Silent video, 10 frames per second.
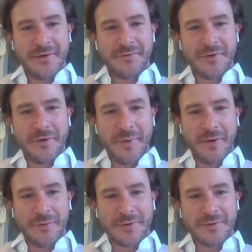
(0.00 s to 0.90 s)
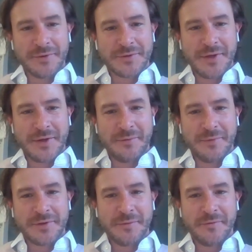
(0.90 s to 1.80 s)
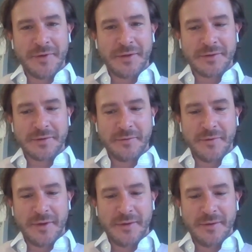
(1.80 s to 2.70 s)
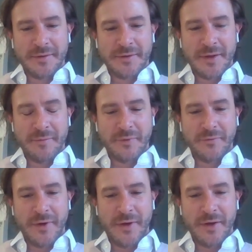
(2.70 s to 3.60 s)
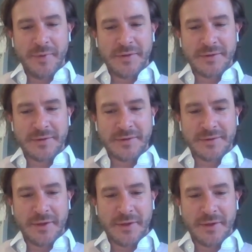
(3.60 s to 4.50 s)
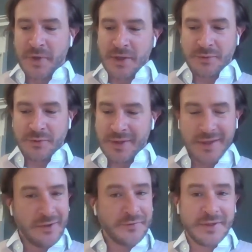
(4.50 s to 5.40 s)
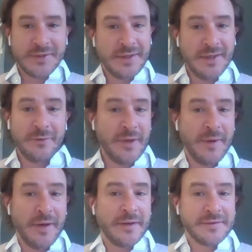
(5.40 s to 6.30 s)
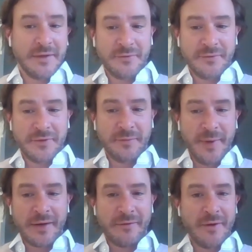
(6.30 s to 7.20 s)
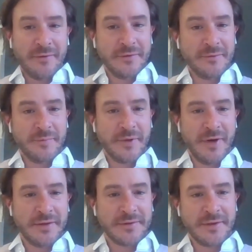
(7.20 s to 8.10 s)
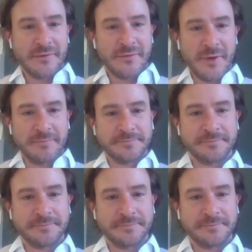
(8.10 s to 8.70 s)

view about what's going on with some of our portfolio businesses. So do you want to kick off? Tell us a little bit about yourself and your background. It would be great to hear from you.